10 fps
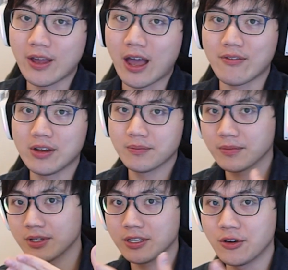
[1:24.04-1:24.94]
have it,
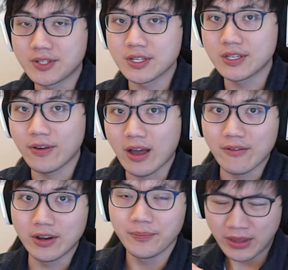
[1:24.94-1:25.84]
QSS if you have
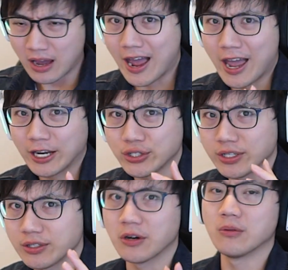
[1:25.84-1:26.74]
it. I actually
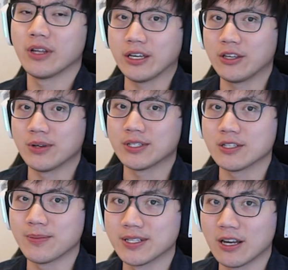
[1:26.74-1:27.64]
don't like
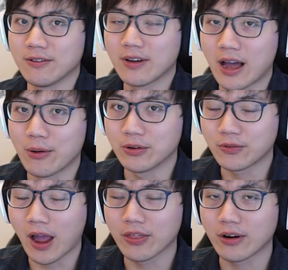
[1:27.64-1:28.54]
QSS myself. I would
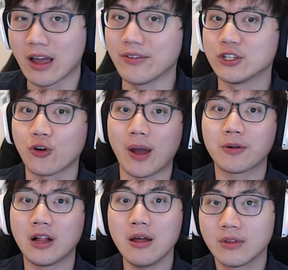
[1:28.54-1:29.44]
rather have a Trap
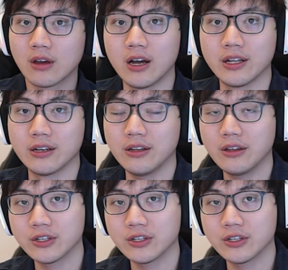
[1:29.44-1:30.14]
Claw on her